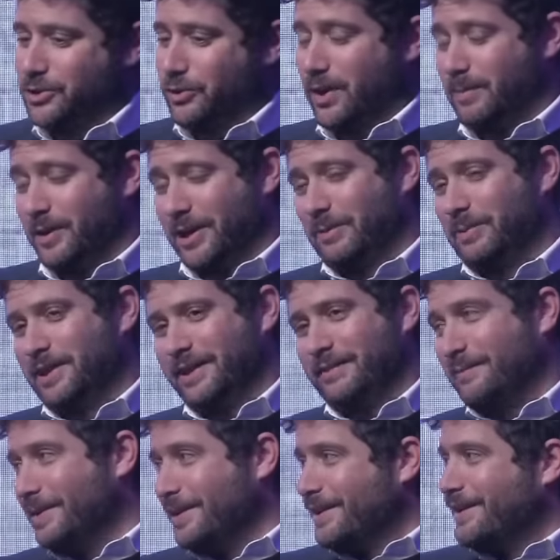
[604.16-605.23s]
a story, He's but
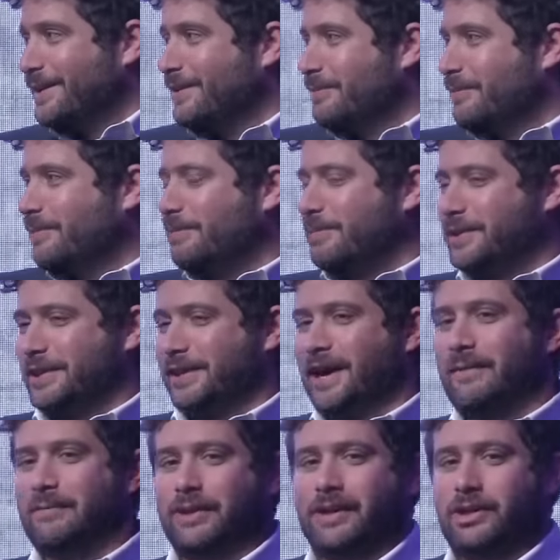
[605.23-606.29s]
smiling, the, that means a lot. But the money.
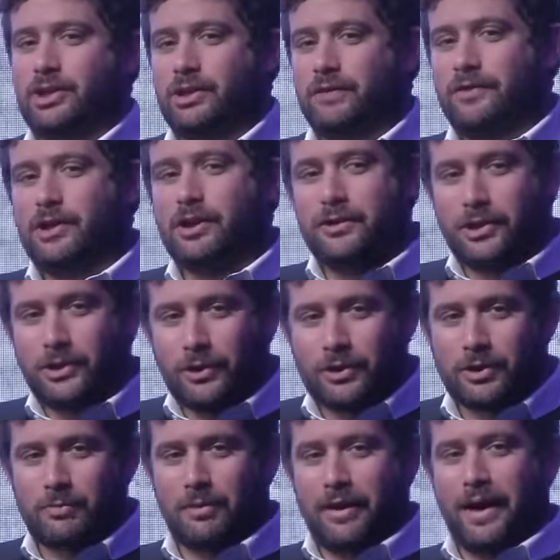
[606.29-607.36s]
Combination of, you know, the New
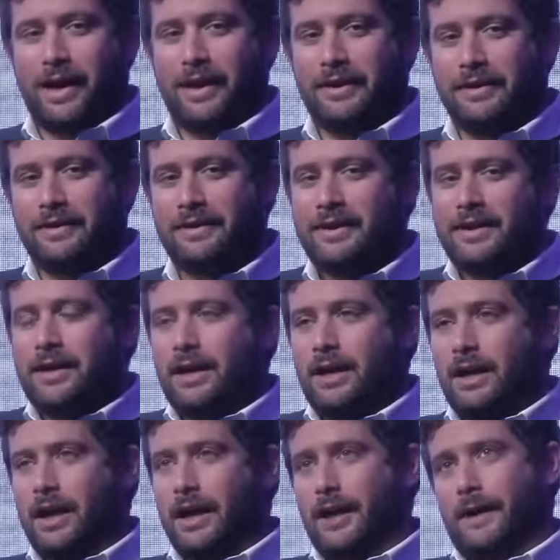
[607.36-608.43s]
Yorker brand,
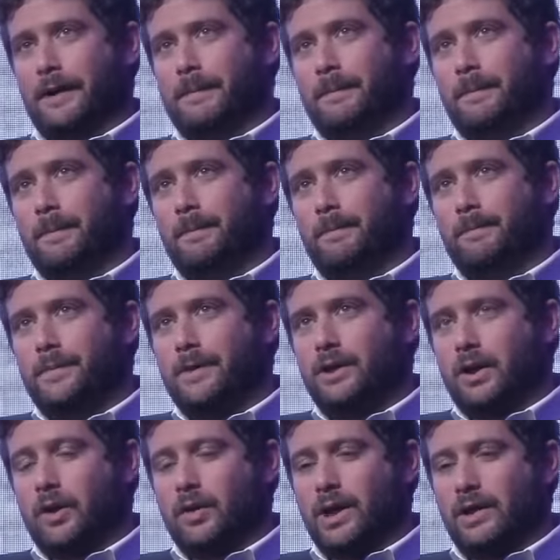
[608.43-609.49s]
um, you
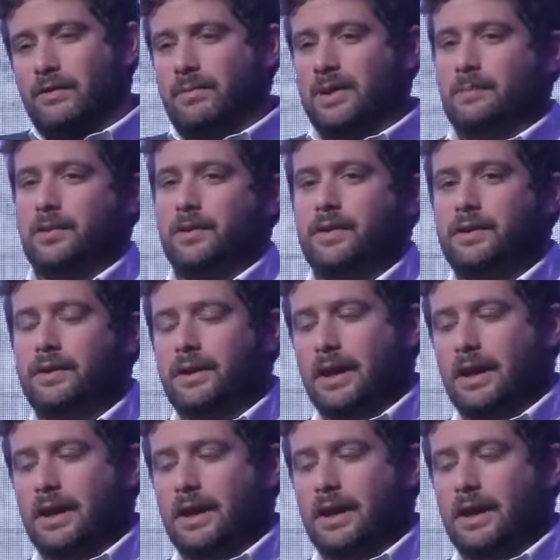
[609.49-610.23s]
know, giving people.